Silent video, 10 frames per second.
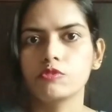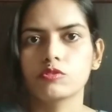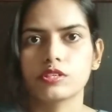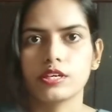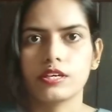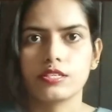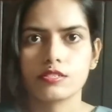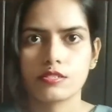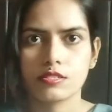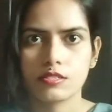looking at.
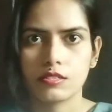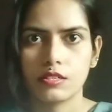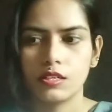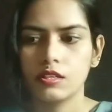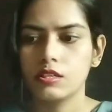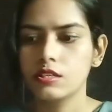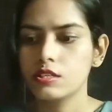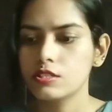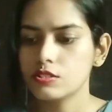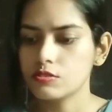
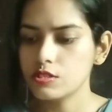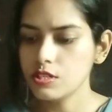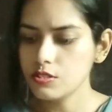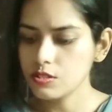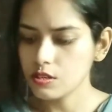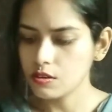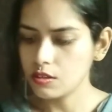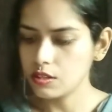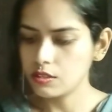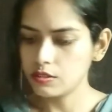So these
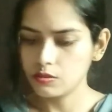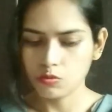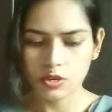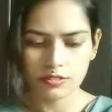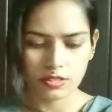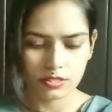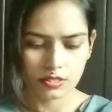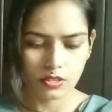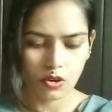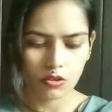are, one is
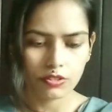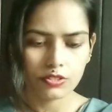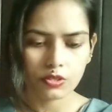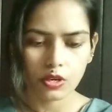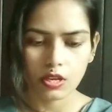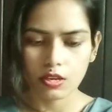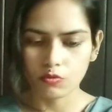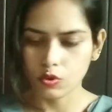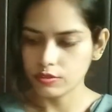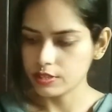the coconut oil and
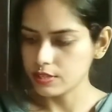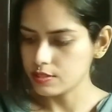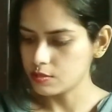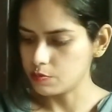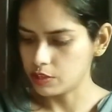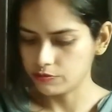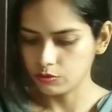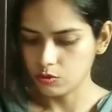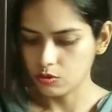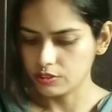one is
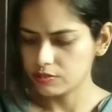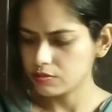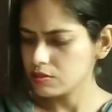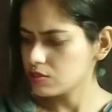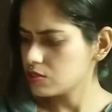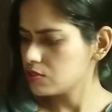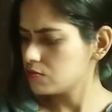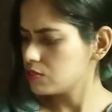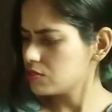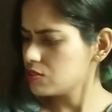buffalo oil. So there's
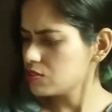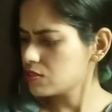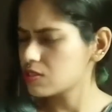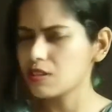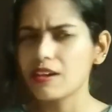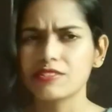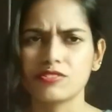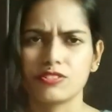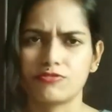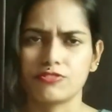just a slight
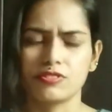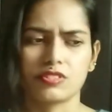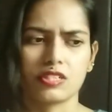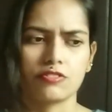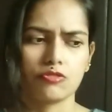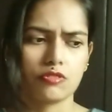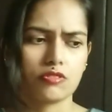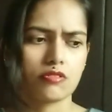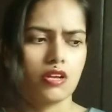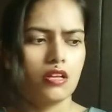difference, as you can,
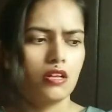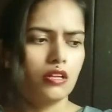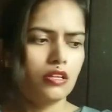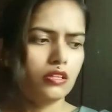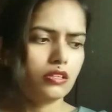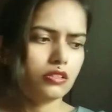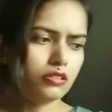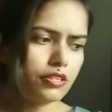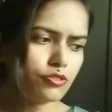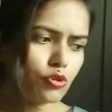
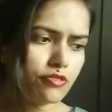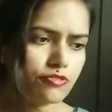as you have